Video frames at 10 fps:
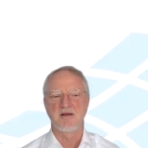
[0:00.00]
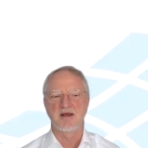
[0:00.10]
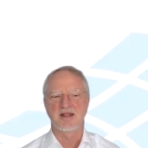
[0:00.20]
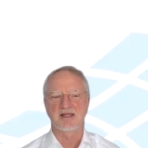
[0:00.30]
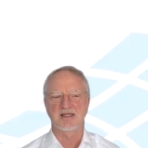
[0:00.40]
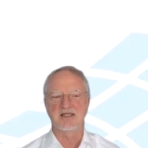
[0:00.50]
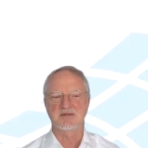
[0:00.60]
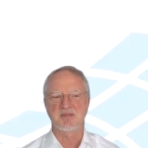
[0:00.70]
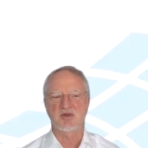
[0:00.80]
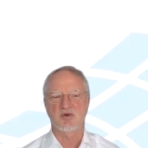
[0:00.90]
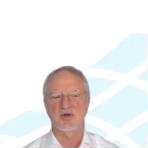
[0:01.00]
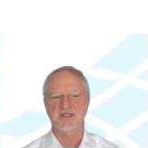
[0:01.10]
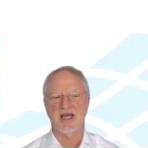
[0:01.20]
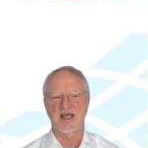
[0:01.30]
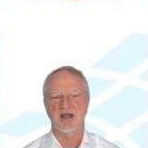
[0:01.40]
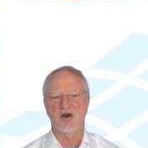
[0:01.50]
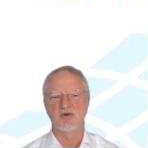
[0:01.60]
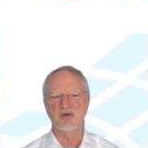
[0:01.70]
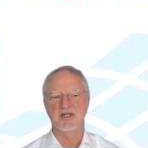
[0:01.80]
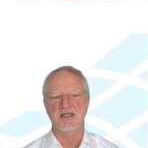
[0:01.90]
that is because I only